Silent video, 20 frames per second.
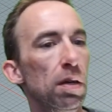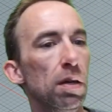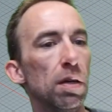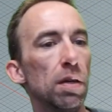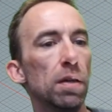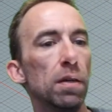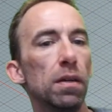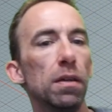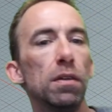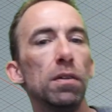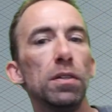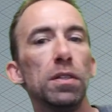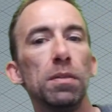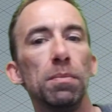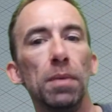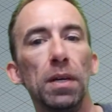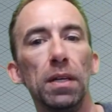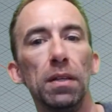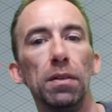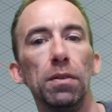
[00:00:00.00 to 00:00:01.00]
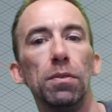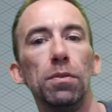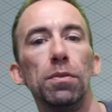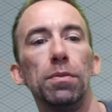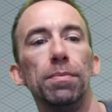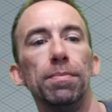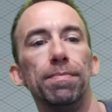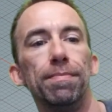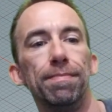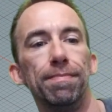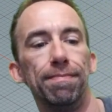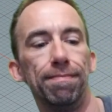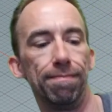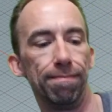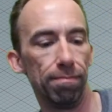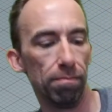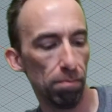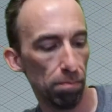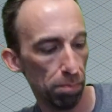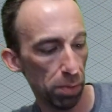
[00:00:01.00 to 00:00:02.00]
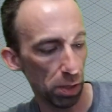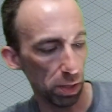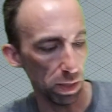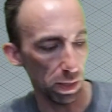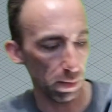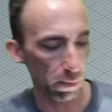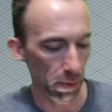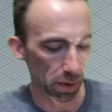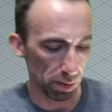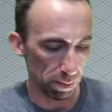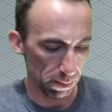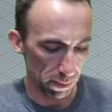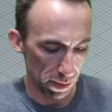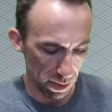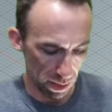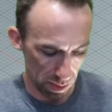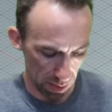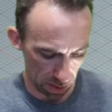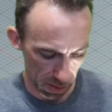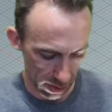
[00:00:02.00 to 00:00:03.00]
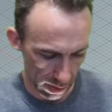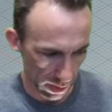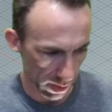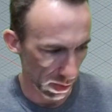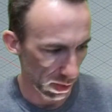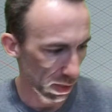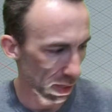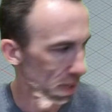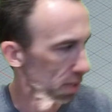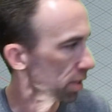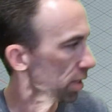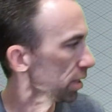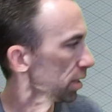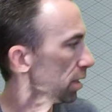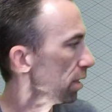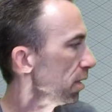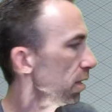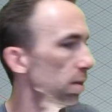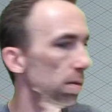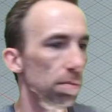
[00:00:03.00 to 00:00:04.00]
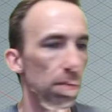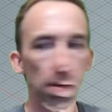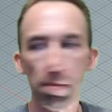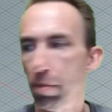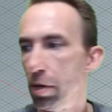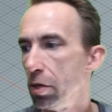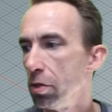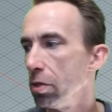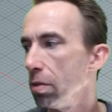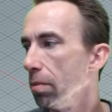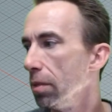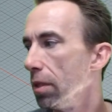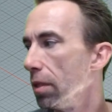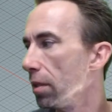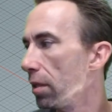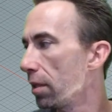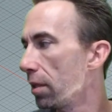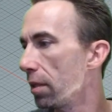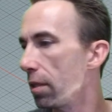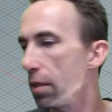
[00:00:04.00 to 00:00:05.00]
Here's my little booklet with my sketches on it, my measurements.